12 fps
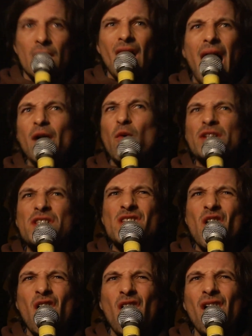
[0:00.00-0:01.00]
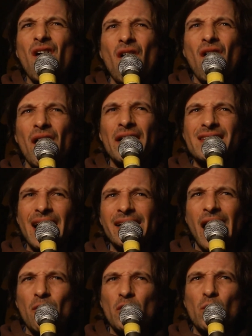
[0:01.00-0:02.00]
I once saw
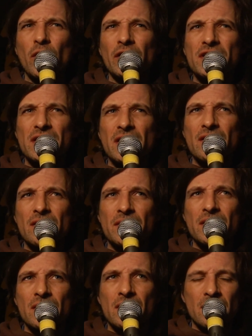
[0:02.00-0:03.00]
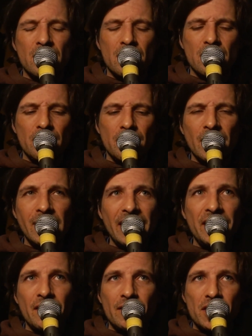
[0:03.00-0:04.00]
exactly how it works. The
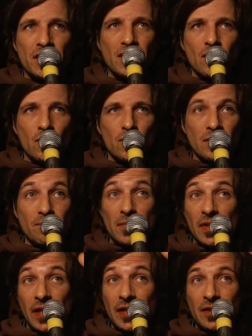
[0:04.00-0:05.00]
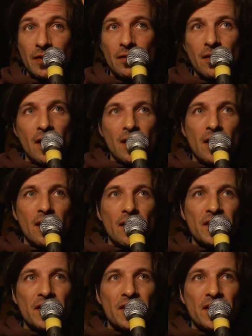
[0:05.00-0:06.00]
linear just goes linear.
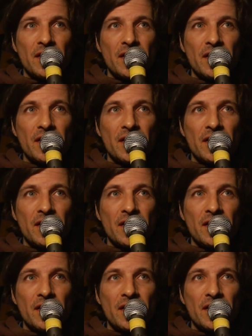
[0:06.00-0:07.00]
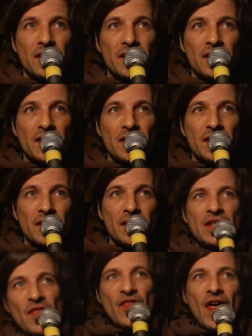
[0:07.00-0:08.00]
The sensitive goes like
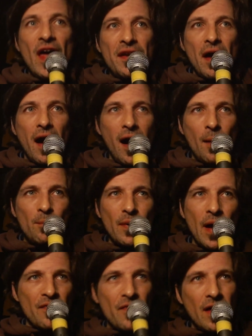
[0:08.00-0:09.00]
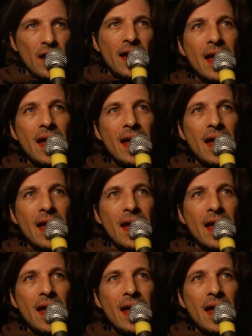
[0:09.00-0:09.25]
this and then up, and then